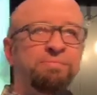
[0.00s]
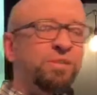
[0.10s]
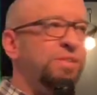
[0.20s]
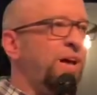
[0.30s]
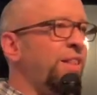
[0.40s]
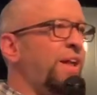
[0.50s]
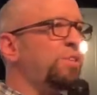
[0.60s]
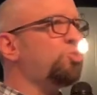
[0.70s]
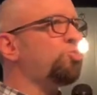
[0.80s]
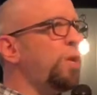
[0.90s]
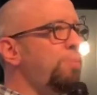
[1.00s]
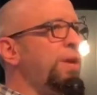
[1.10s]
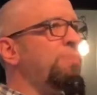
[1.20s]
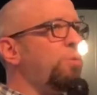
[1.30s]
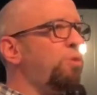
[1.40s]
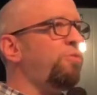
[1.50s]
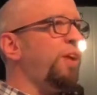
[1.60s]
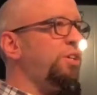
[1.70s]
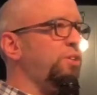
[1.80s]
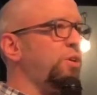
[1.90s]
there's not a lot of dreaming and
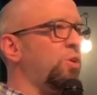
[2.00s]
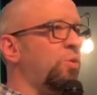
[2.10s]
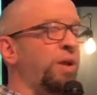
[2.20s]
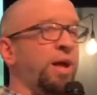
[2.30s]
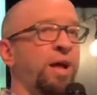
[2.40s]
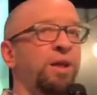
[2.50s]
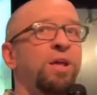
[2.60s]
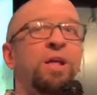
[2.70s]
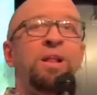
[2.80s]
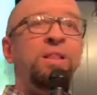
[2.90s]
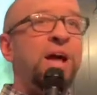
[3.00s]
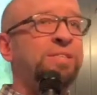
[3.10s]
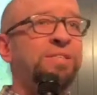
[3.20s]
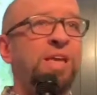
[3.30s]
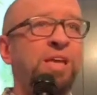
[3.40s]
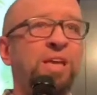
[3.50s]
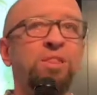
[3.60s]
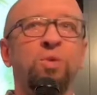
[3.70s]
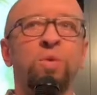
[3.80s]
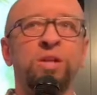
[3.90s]
motivation going on. Not saying
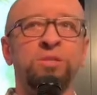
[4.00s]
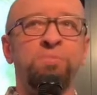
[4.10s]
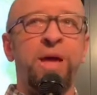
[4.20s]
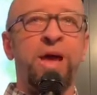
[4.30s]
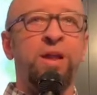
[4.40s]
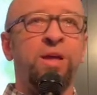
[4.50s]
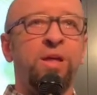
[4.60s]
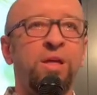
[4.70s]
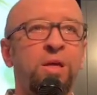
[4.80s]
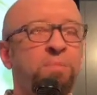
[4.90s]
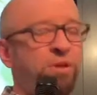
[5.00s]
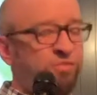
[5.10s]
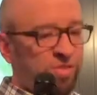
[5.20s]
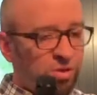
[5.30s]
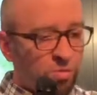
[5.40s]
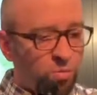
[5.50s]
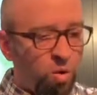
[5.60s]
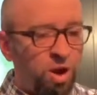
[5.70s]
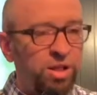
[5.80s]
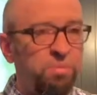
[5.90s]
either one is bad, but if you're
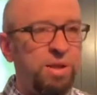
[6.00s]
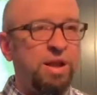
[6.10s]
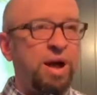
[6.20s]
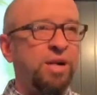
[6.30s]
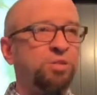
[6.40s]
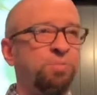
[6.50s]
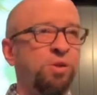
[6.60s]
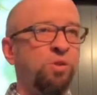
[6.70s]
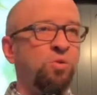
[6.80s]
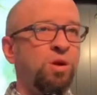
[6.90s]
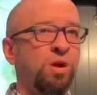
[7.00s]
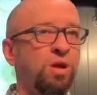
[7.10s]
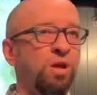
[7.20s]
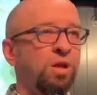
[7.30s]
wanting to be an entrepreneur,